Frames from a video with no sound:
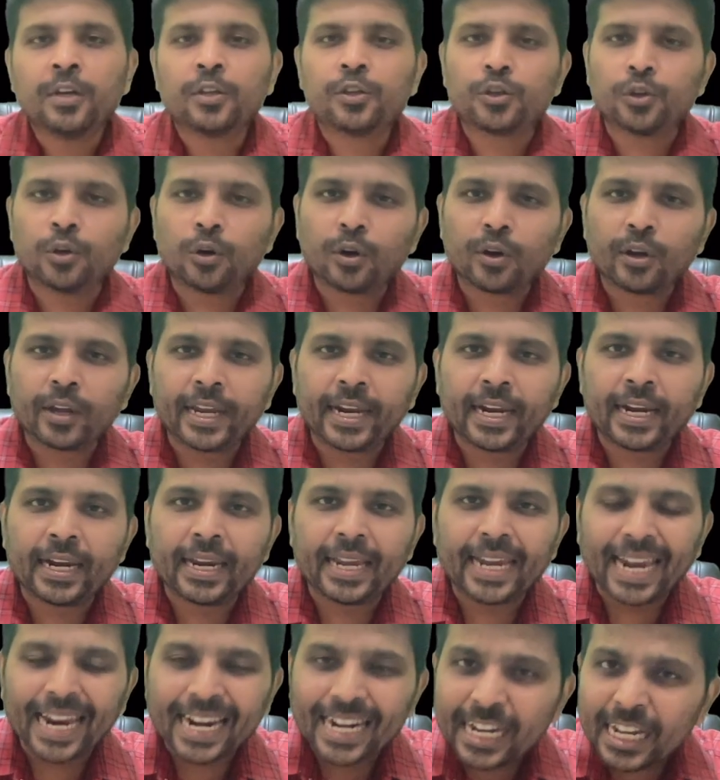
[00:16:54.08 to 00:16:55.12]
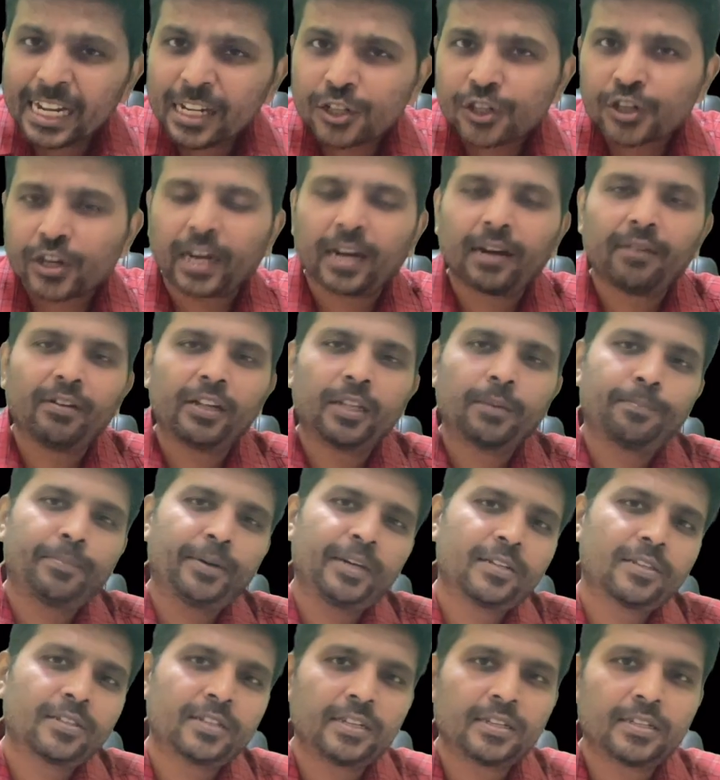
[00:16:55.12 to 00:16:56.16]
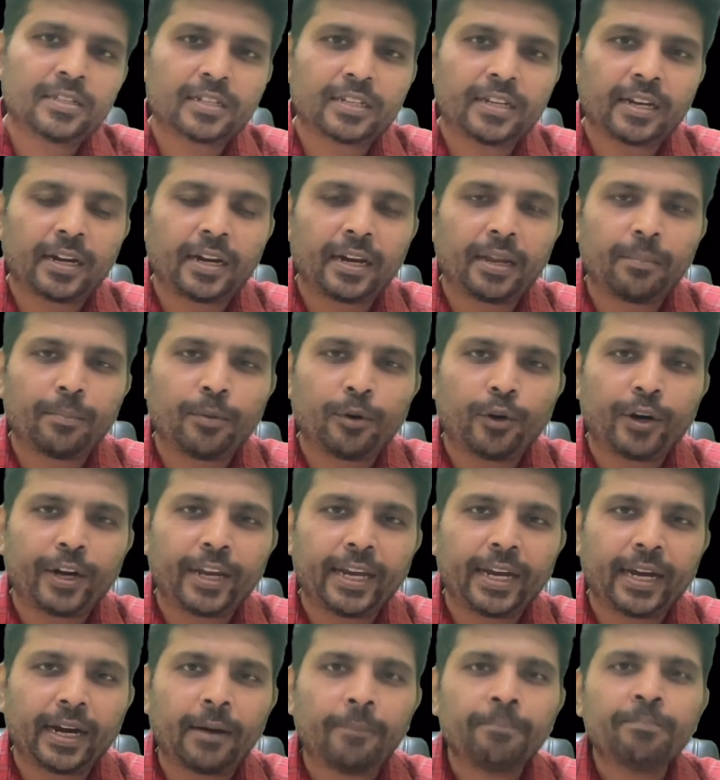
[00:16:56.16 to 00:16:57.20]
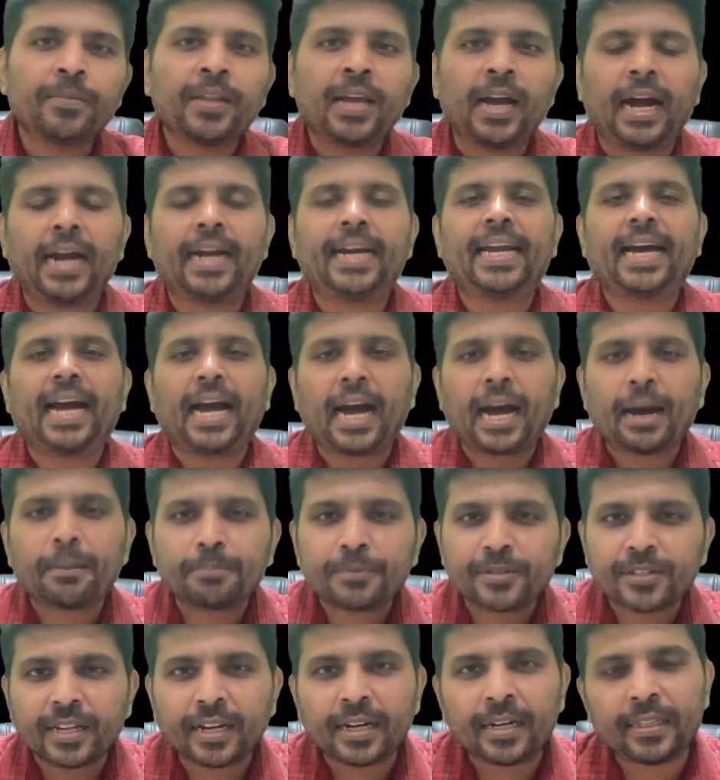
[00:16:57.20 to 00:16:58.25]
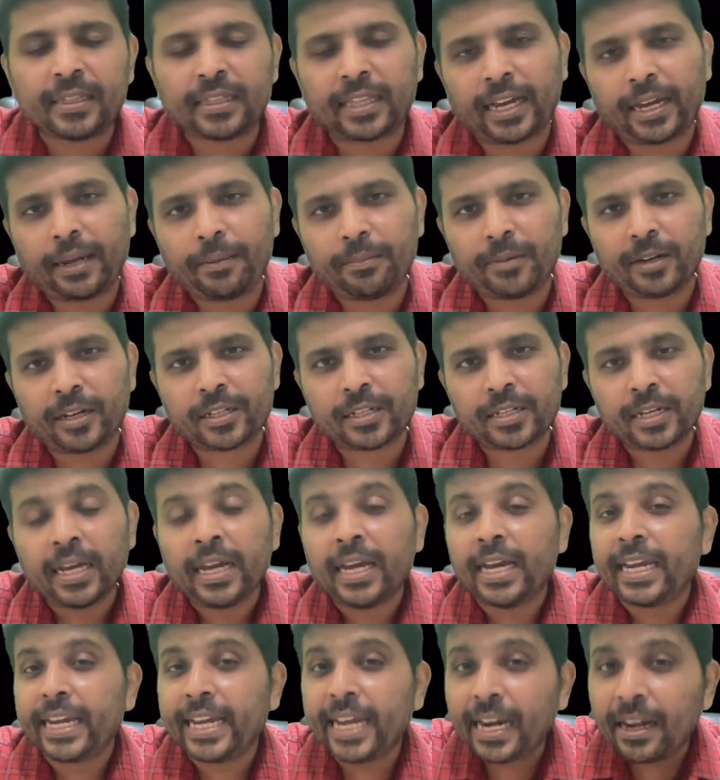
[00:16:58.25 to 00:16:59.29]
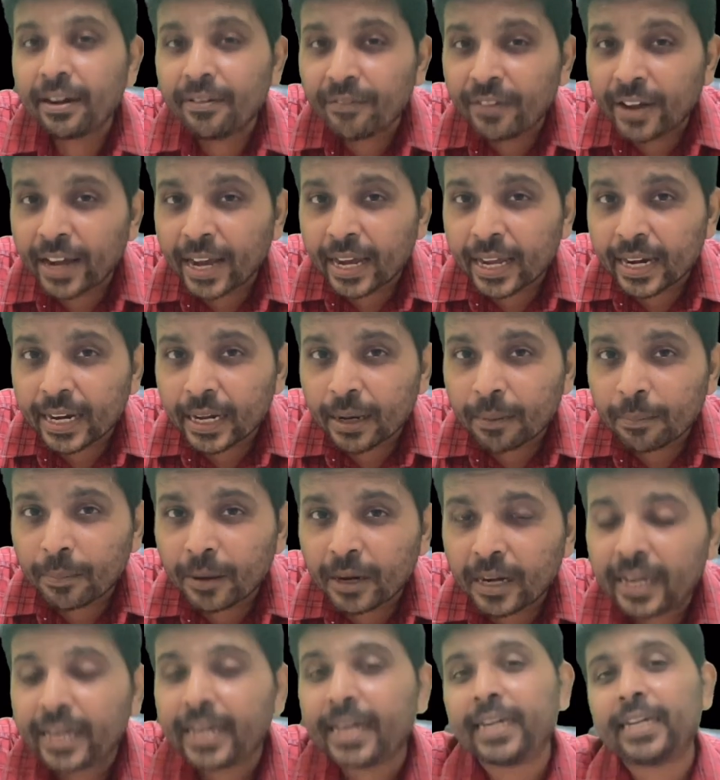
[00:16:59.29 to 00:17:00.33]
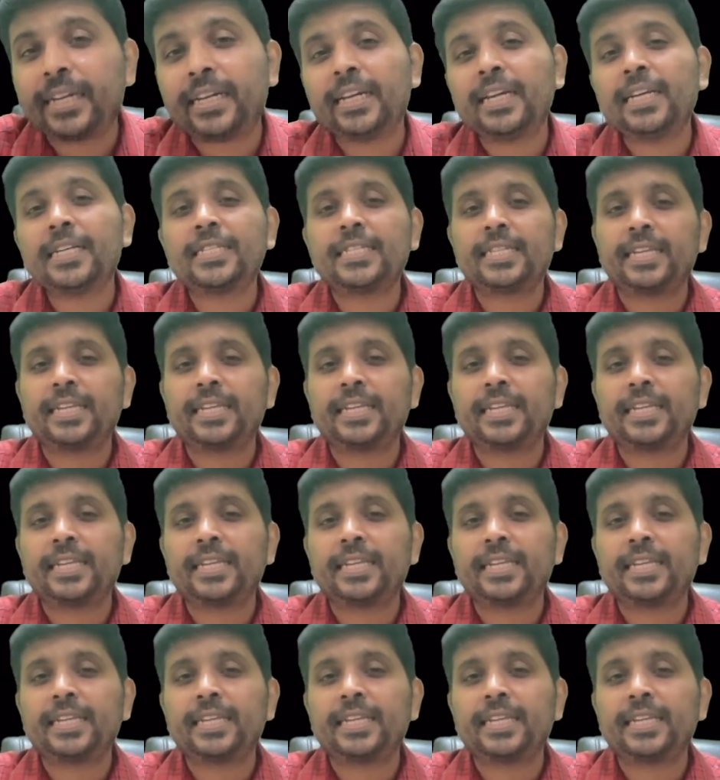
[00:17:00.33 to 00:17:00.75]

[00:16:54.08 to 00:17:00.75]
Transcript: So, in any child with persistent pneumonia and absent thymus, invariably it is